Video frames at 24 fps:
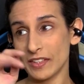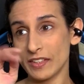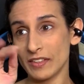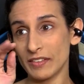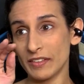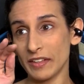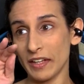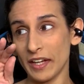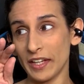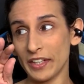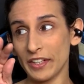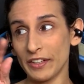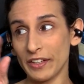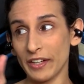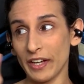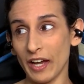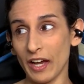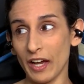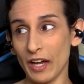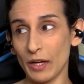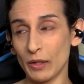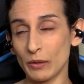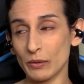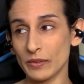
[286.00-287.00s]
entire
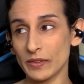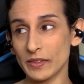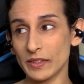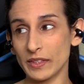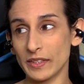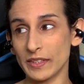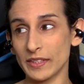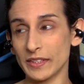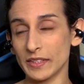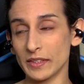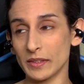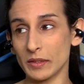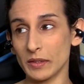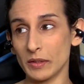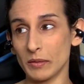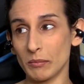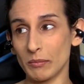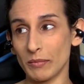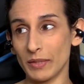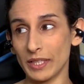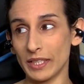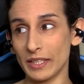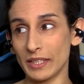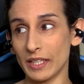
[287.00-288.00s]
house is
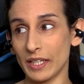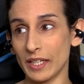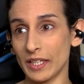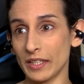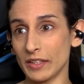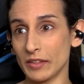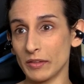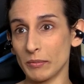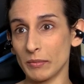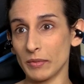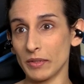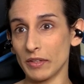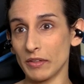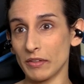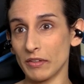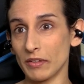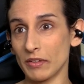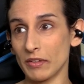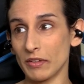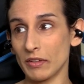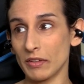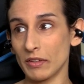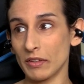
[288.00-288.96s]
my nightmare.